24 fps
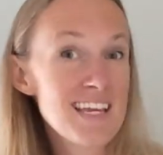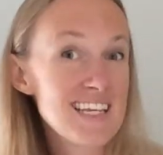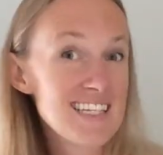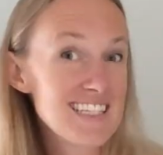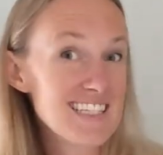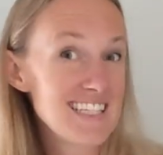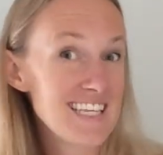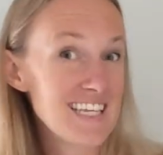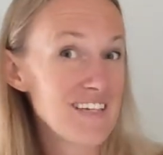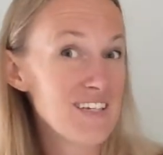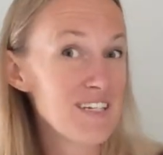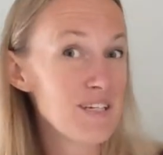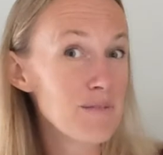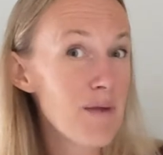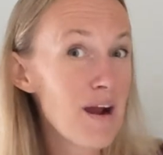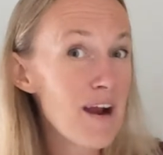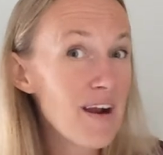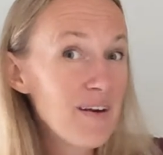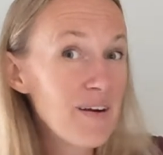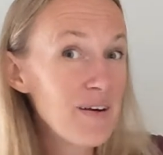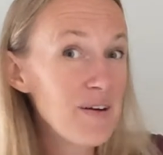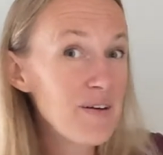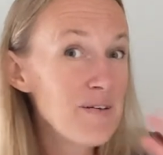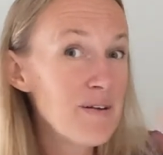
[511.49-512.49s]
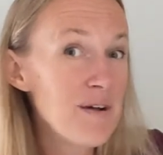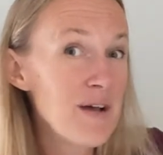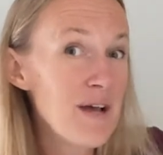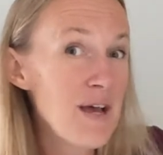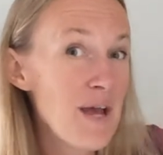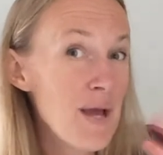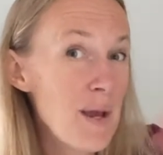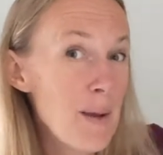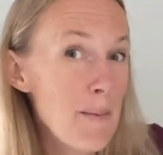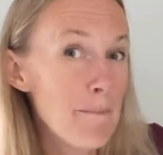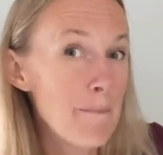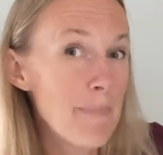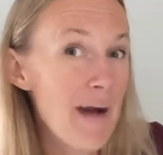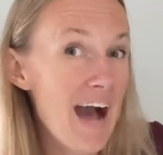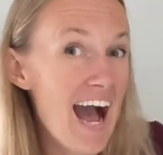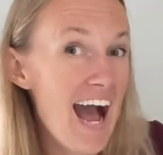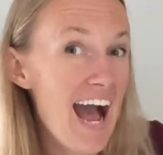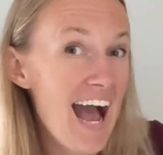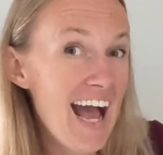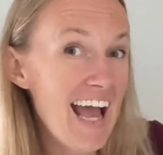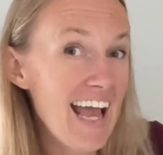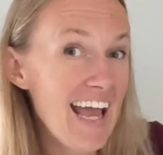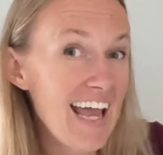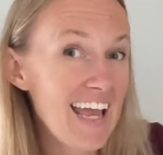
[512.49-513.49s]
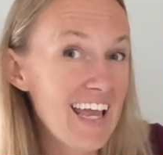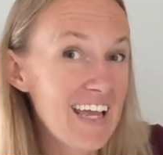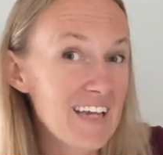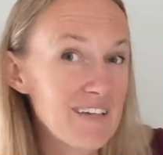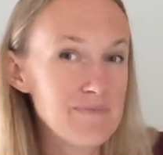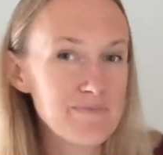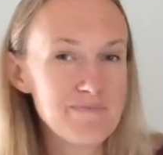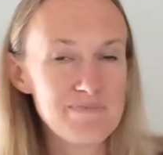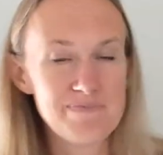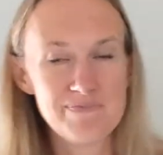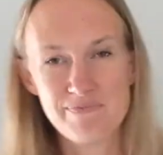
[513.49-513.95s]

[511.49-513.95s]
See you tomorrow. Bye.